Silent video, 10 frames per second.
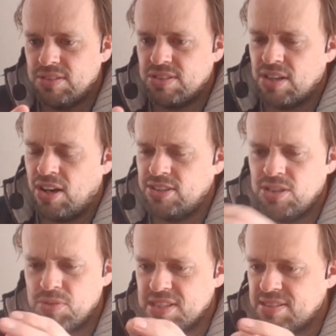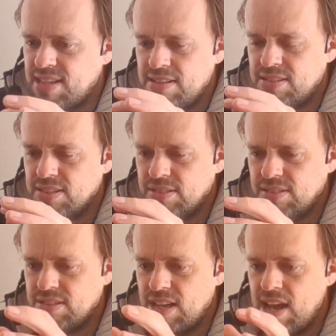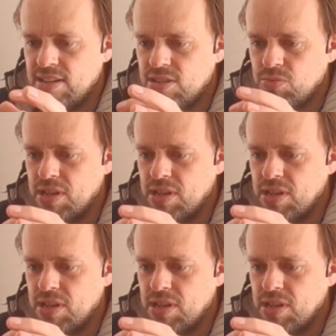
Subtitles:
started with a sentence that ended